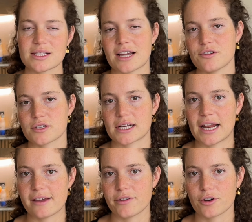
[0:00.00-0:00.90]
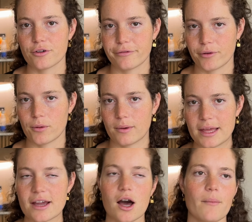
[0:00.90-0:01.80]
I use Klaviyo for
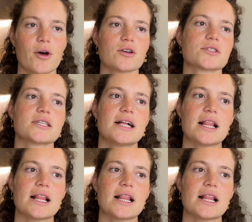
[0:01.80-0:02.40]
e-commerce,